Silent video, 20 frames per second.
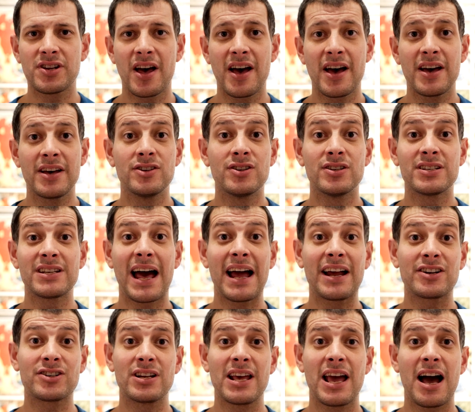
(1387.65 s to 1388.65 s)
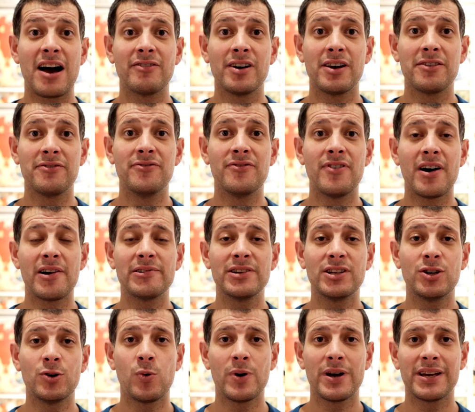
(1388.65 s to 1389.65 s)
does actually have a
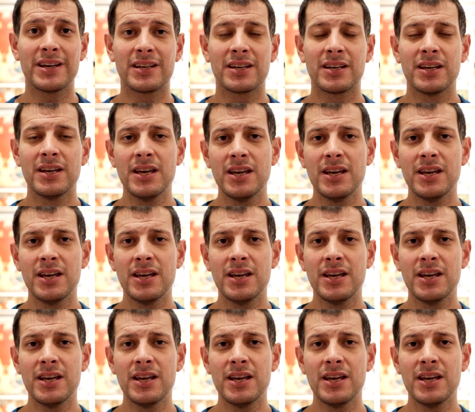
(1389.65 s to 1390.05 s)
very quick